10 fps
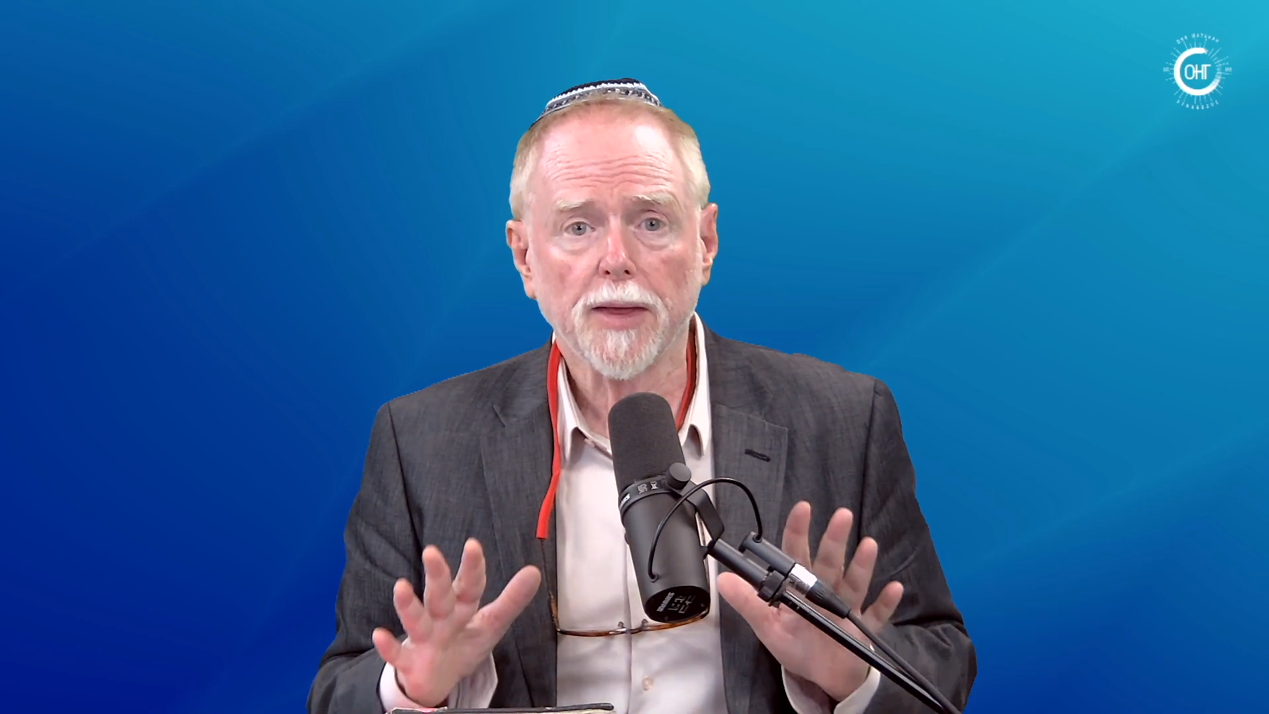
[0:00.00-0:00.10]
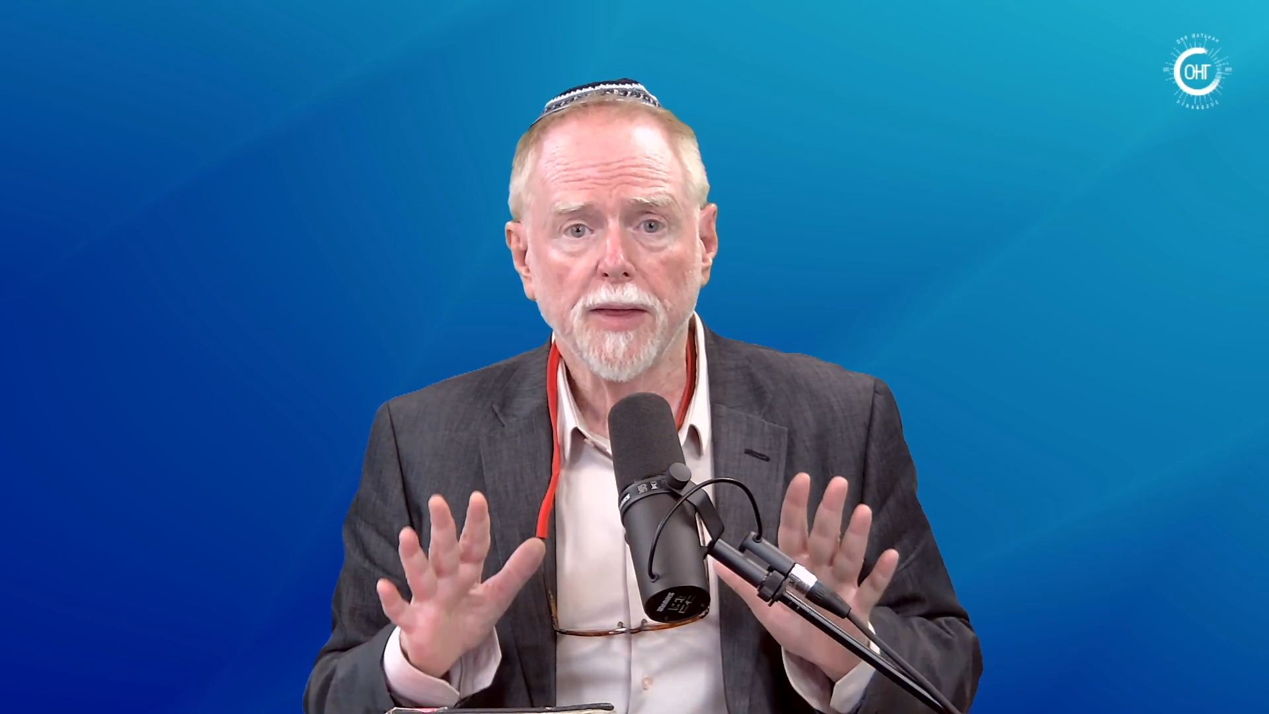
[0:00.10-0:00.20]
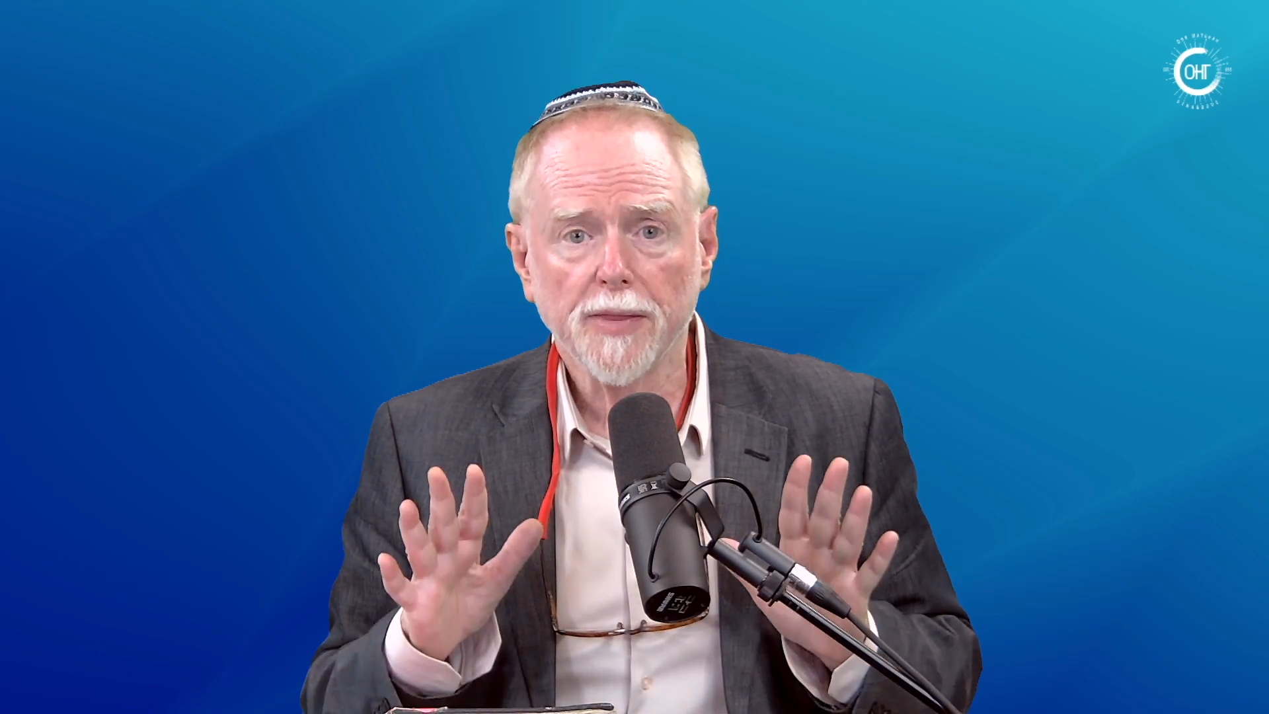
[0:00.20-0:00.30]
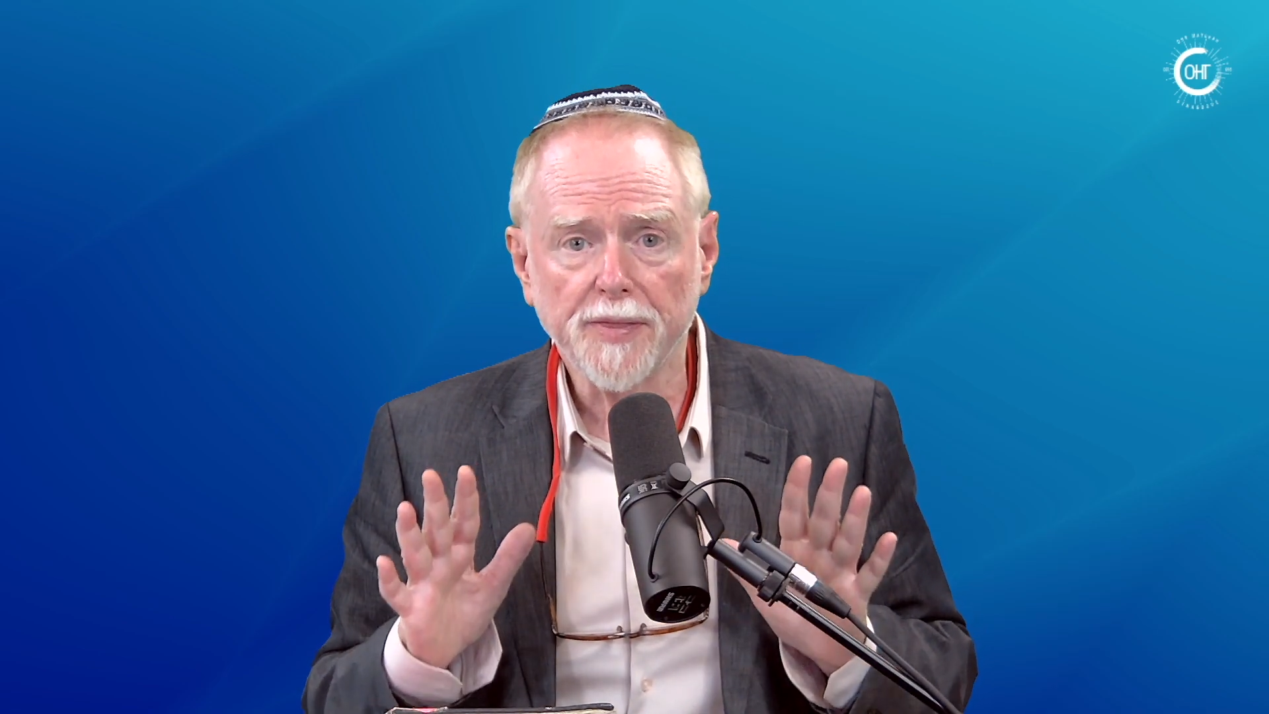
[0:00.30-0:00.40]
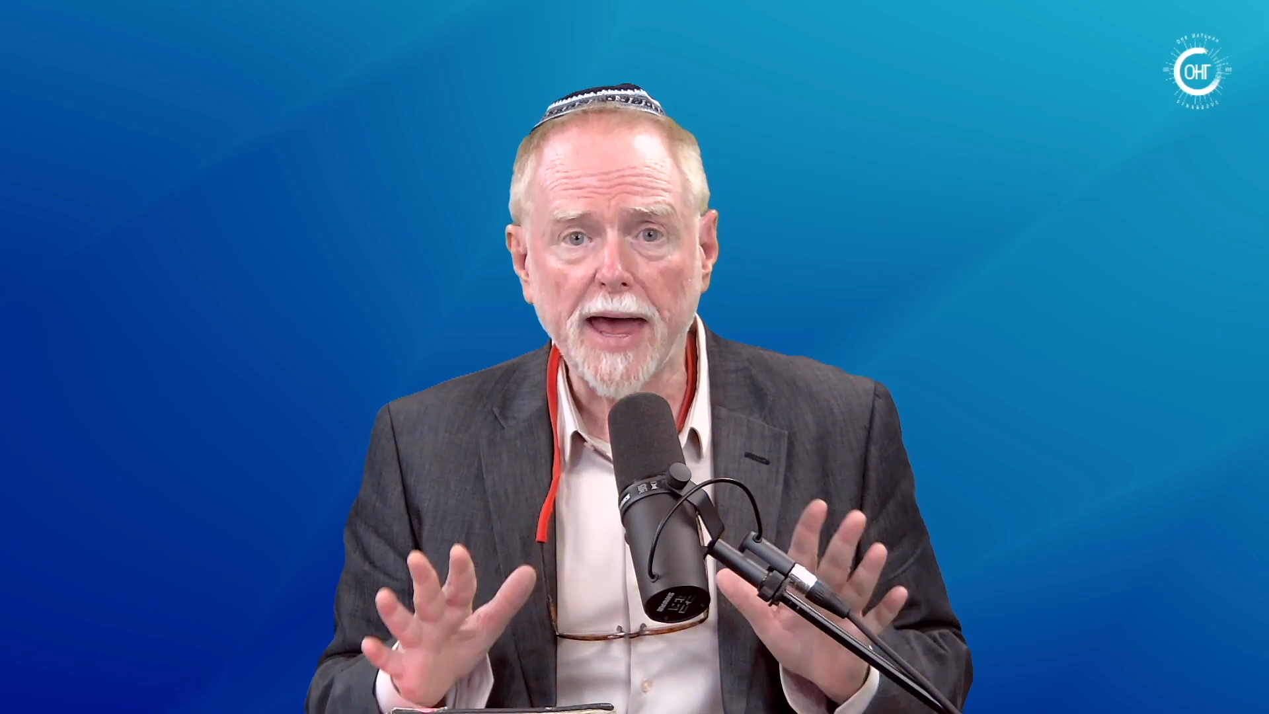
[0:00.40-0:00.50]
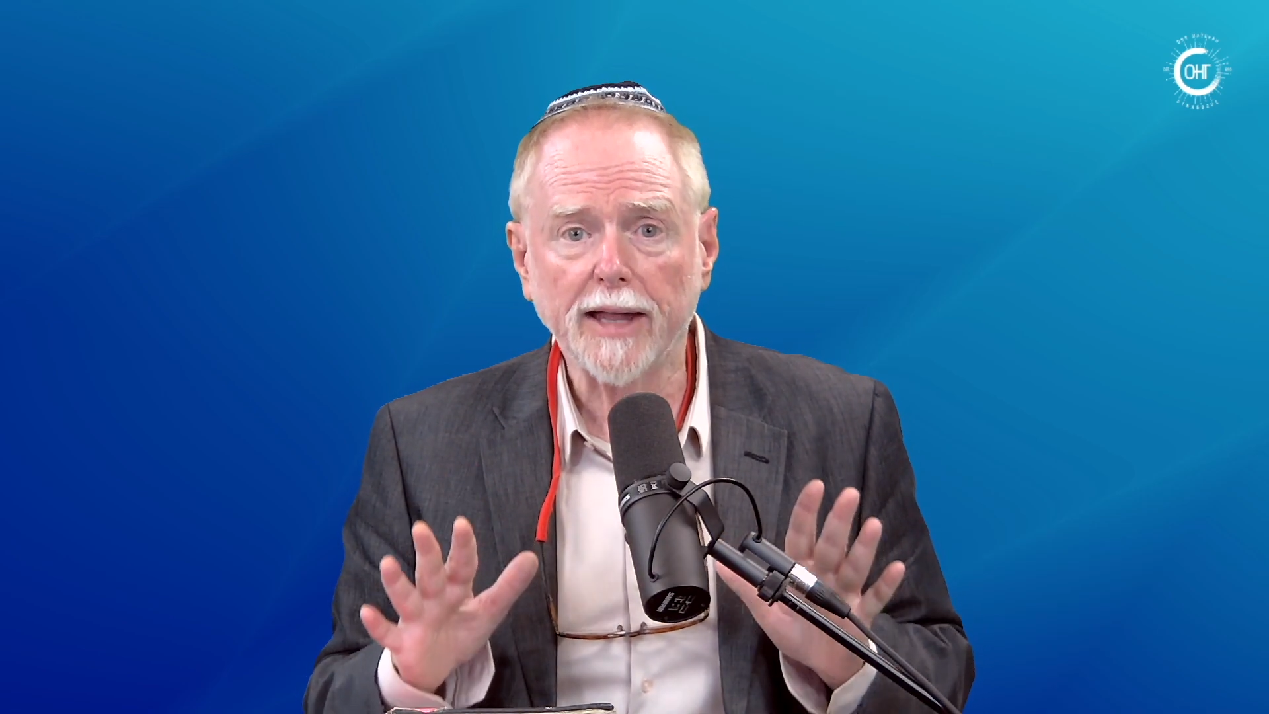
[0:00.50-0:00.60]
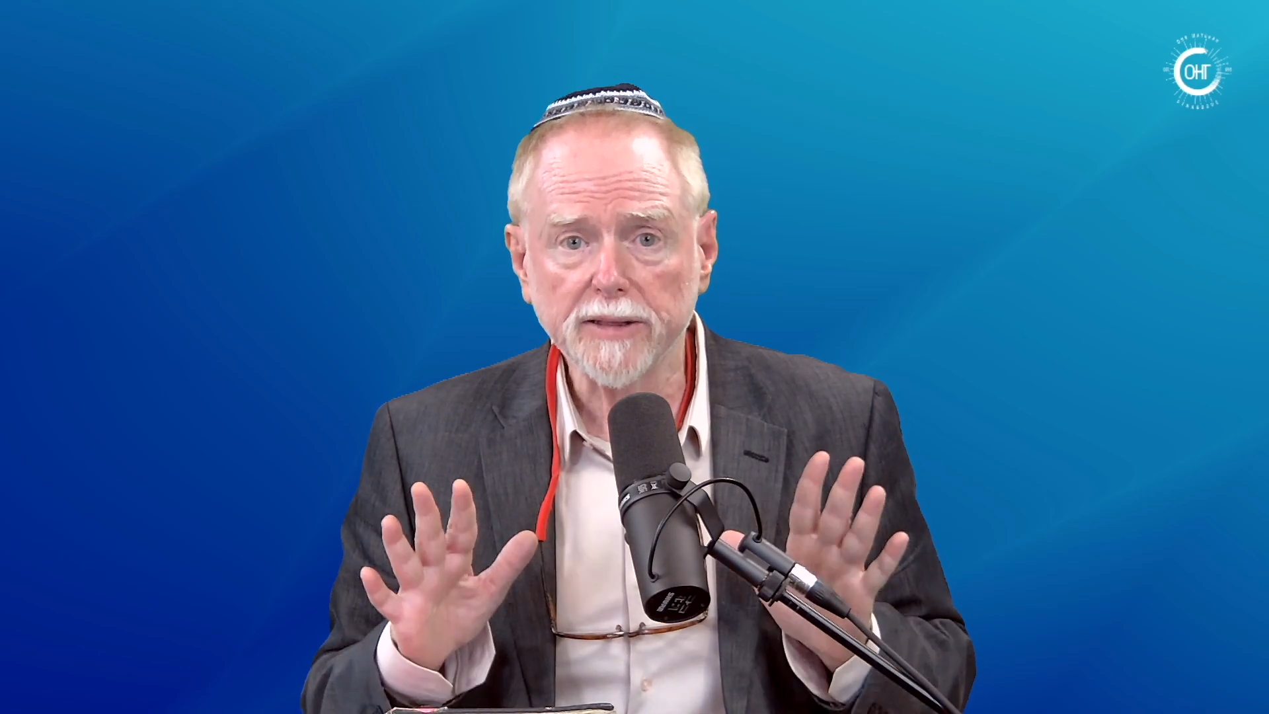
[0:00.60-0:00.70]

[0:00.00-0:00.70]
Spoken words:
that